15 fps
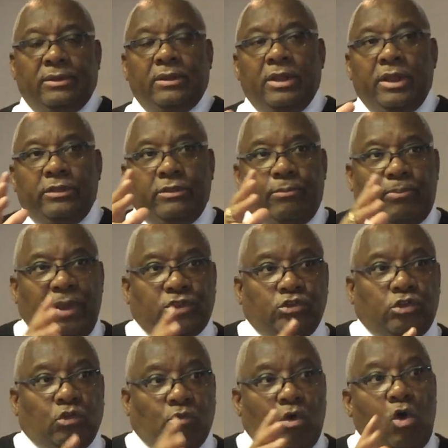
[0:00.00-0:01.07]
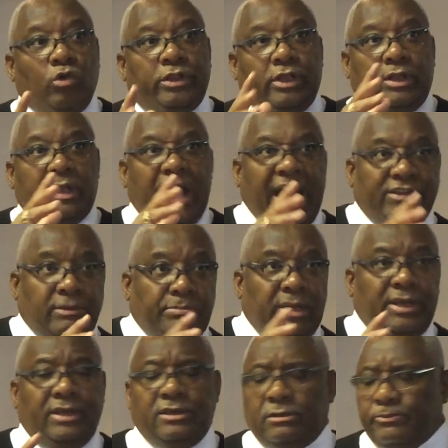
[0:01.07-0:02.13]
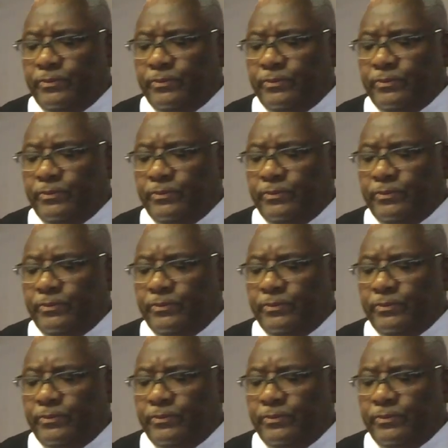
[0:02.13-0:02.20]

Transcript: and the picture, the role that Isaac played.